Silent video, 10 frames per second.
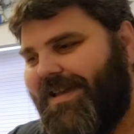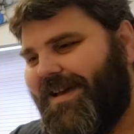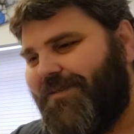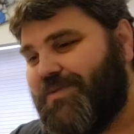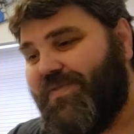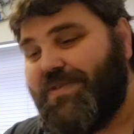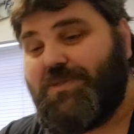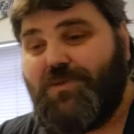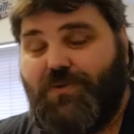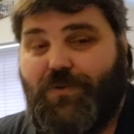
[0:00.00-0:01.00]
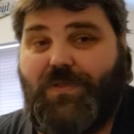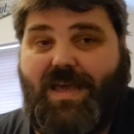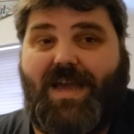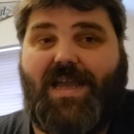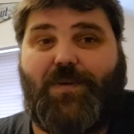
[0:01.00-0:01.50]
So we had to sort all
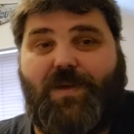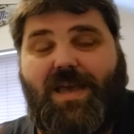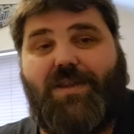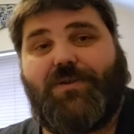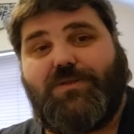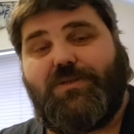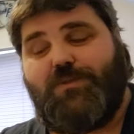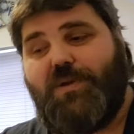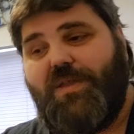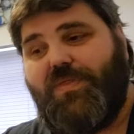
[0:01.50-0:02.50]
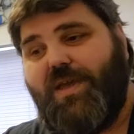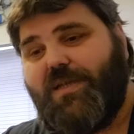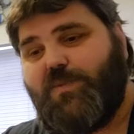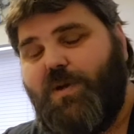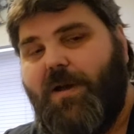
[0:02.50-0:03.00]
that out. We had Oscar's birthday
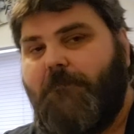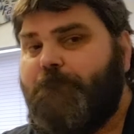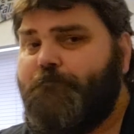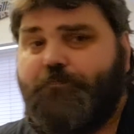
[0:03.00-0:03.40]
as well.